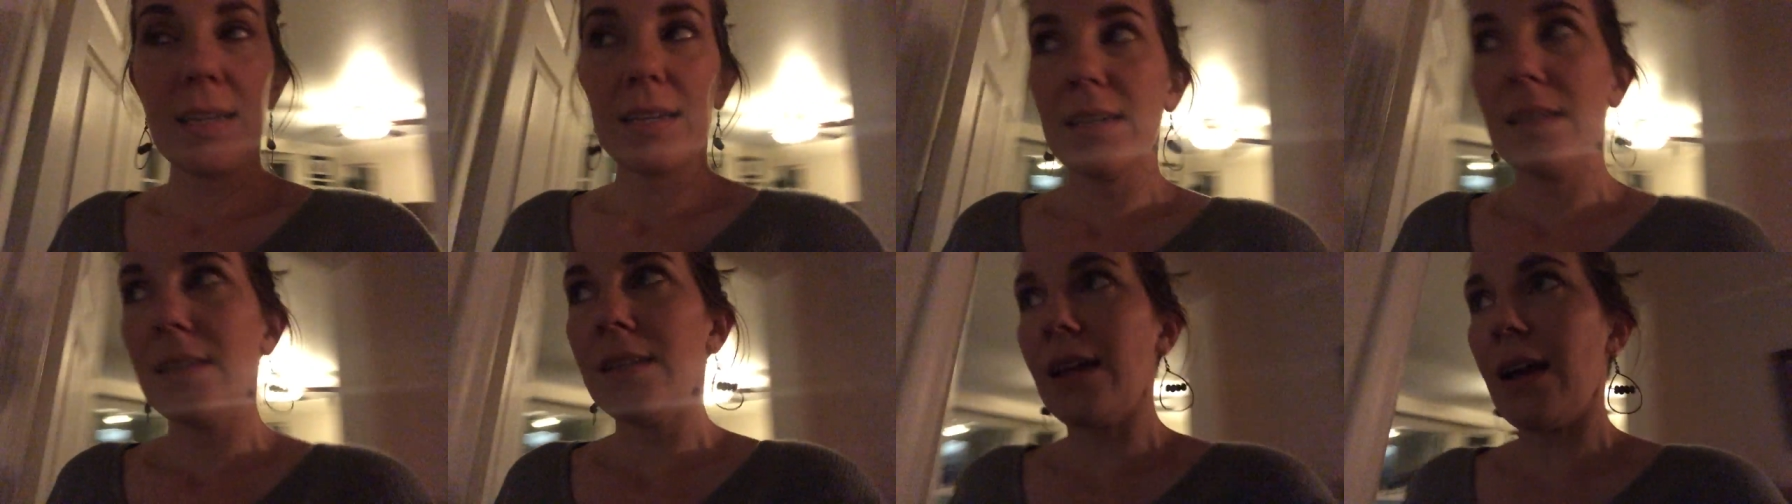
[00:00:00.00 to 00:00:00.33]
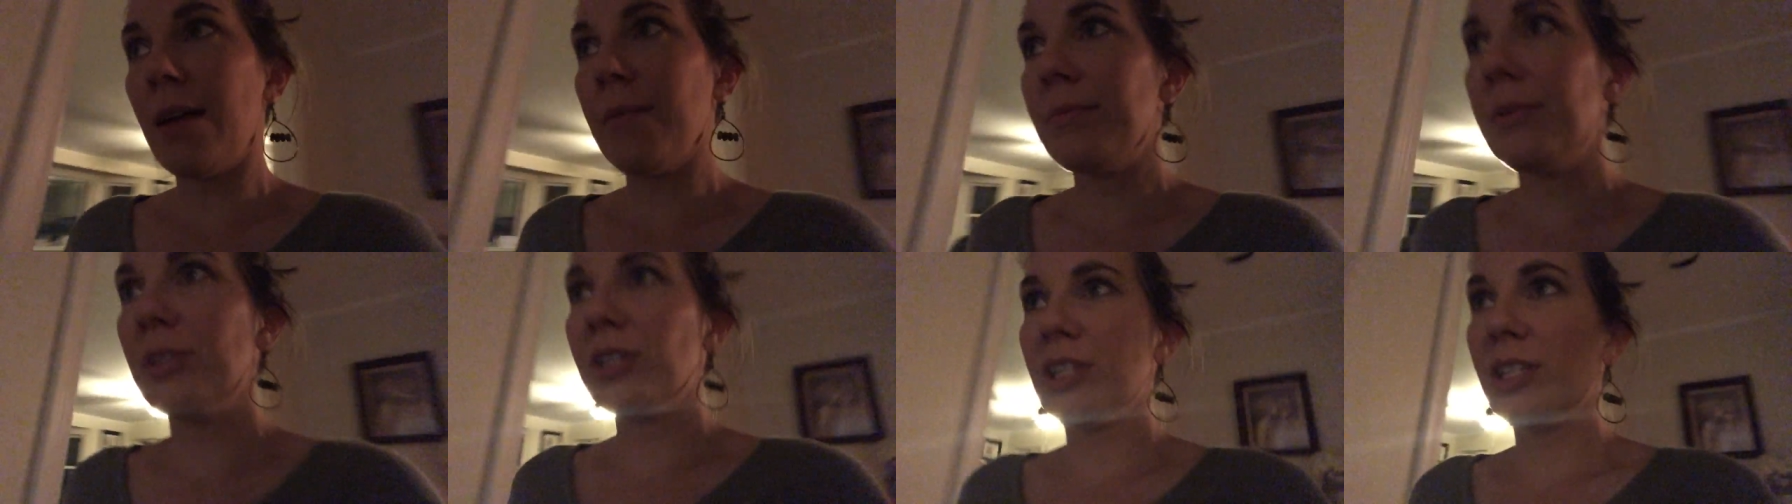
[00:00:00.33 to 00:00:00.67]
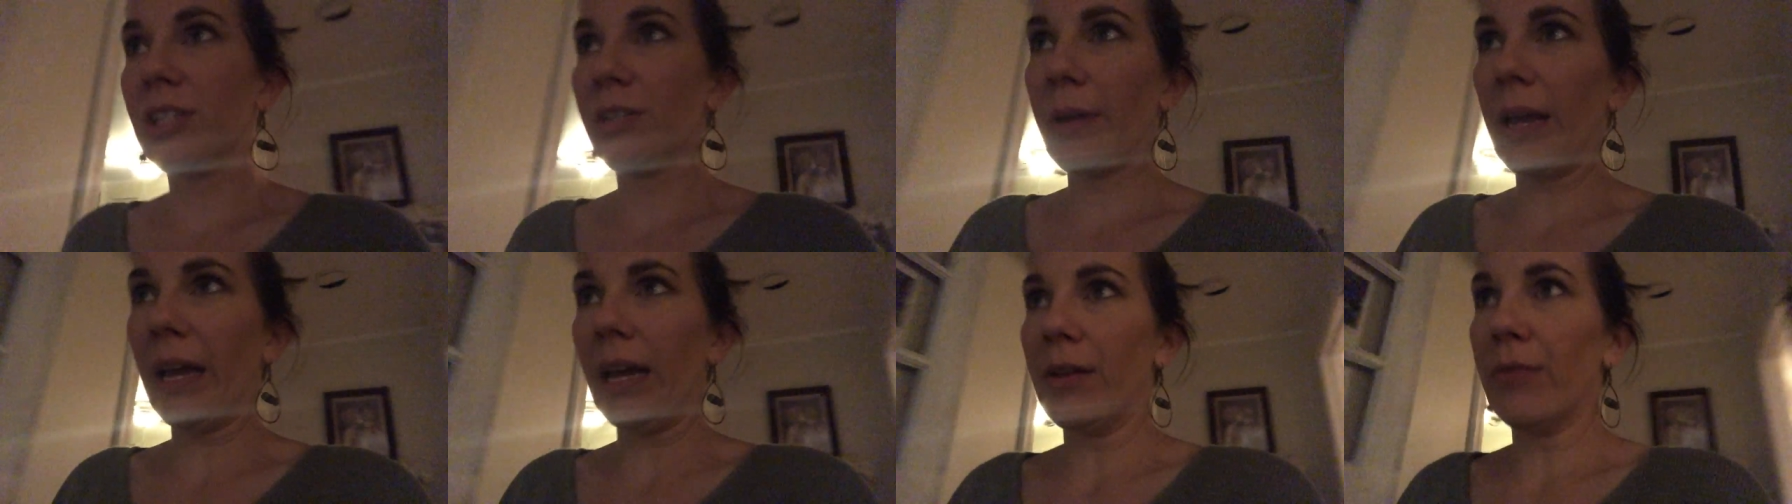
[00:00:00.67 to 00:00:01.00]
yeah, just
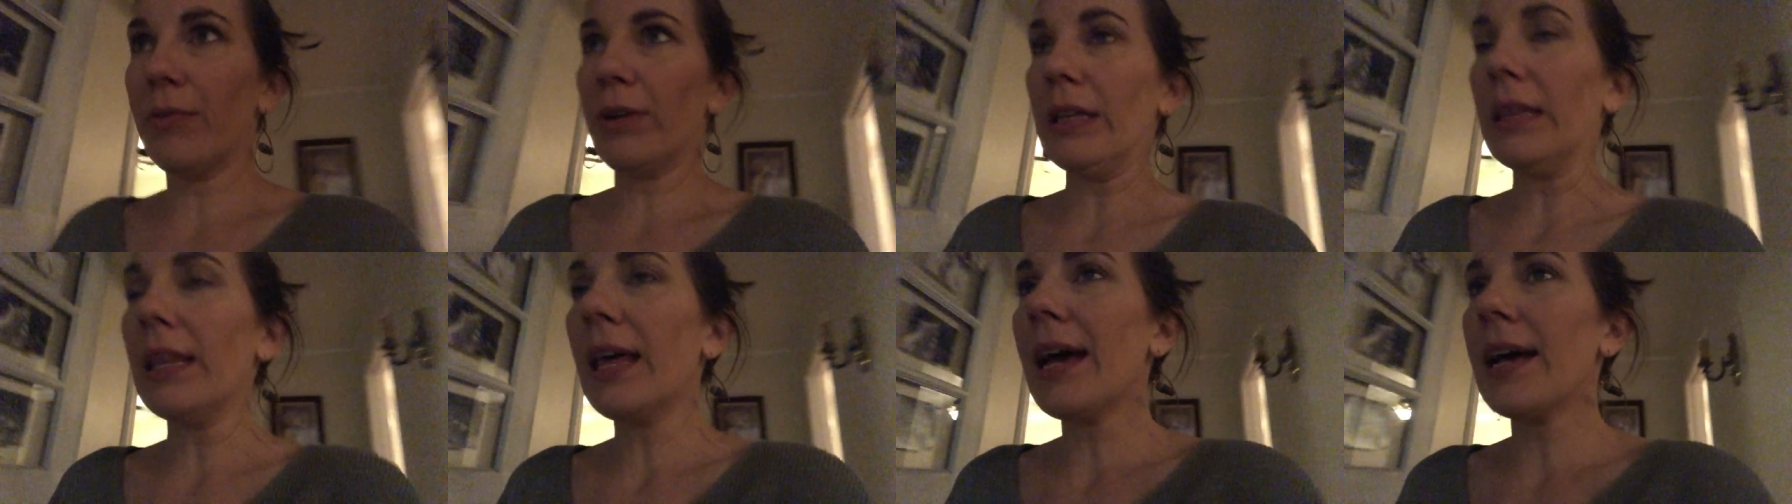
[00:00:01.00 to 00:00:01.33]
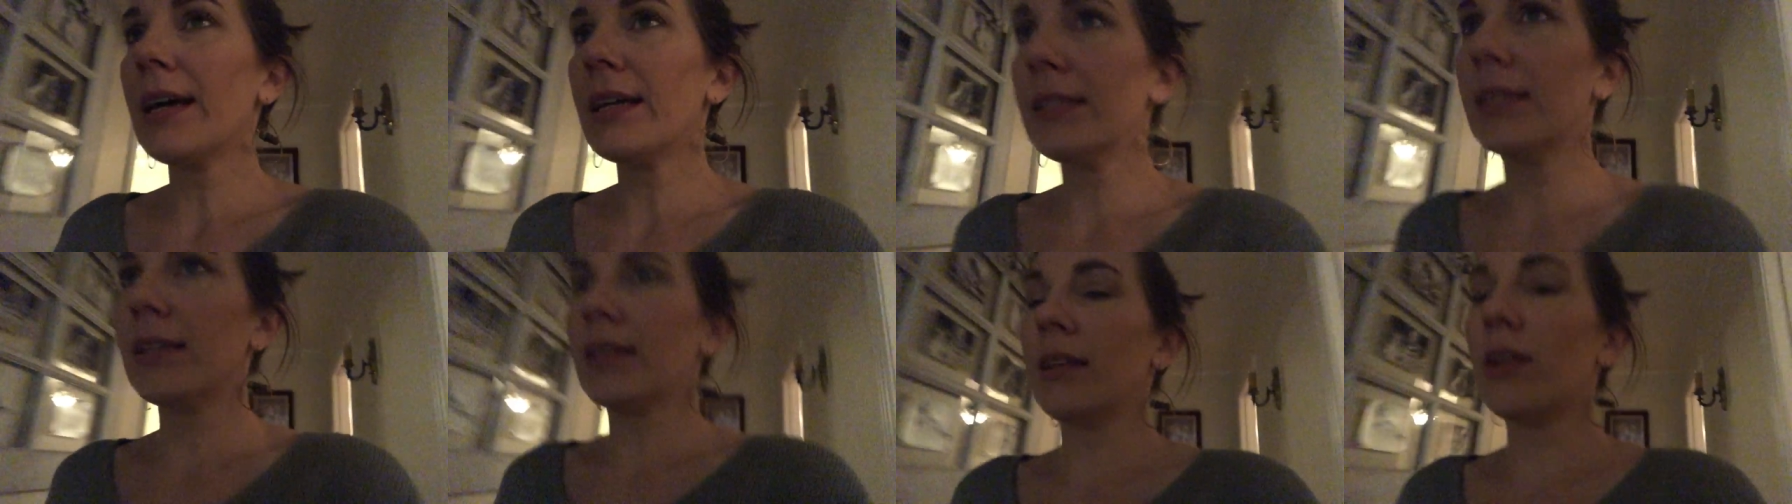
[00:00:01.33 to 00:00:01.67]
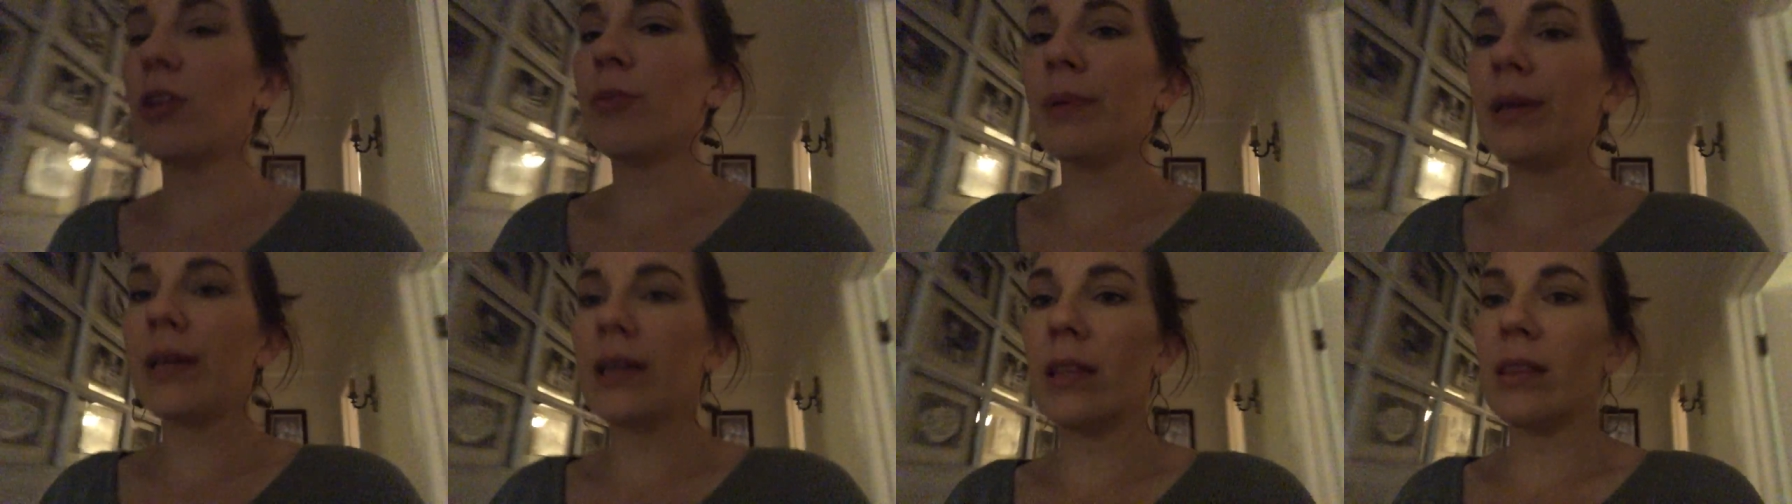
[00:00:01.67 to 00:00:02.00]
so I can relax a little
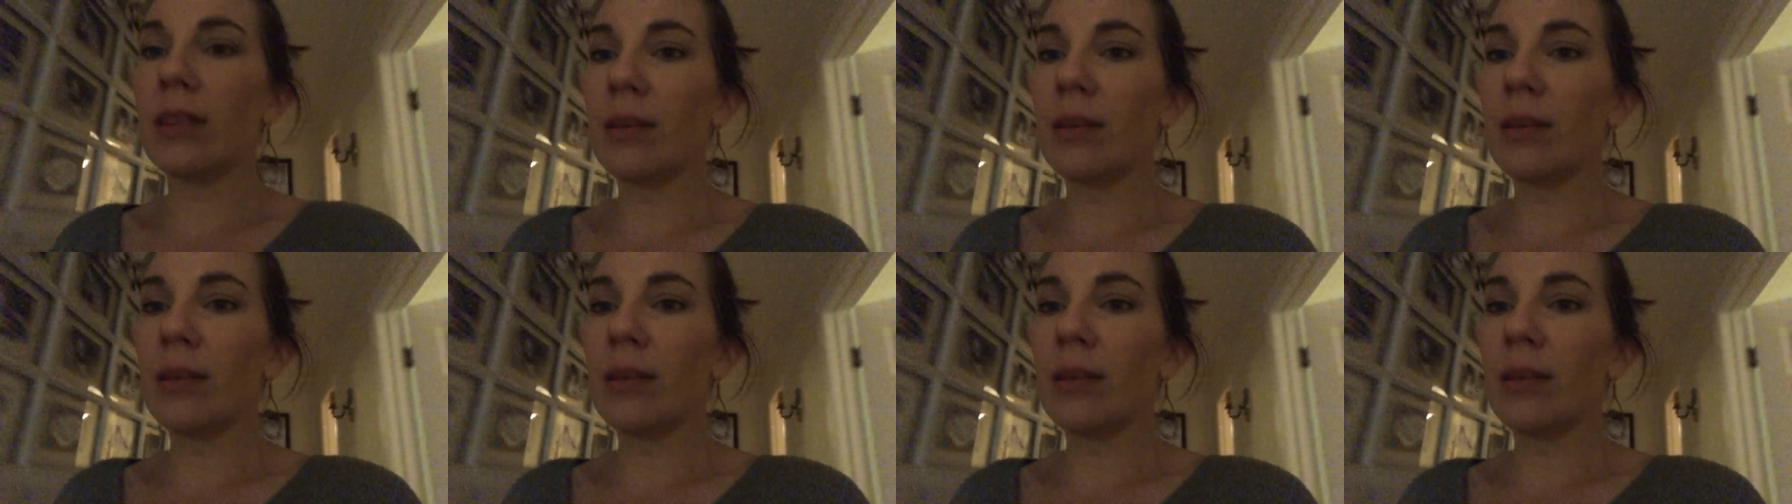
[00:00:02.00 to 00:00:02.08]
bit.